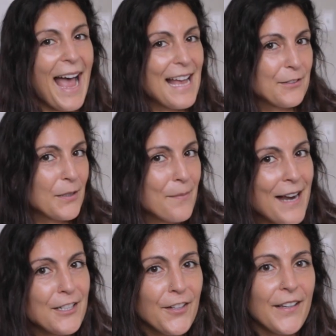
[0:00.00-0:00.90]
As a
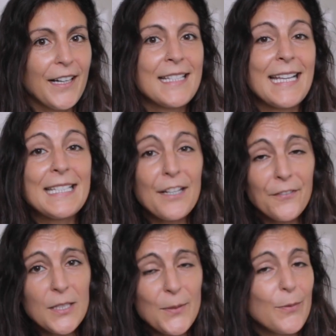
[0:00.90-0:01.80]
reminder, there is a
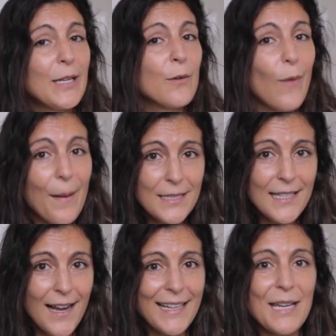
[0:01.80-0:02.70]
difference between web
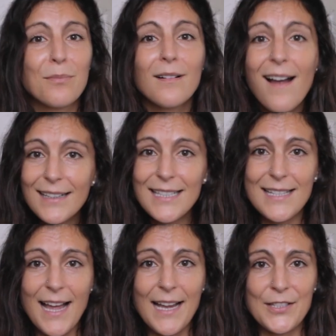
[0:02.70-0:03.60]
design and product
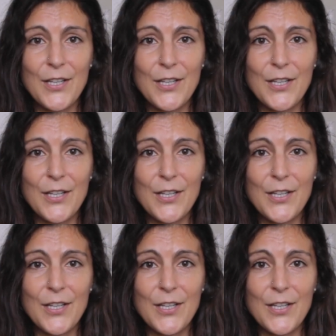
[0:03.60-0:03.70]
design,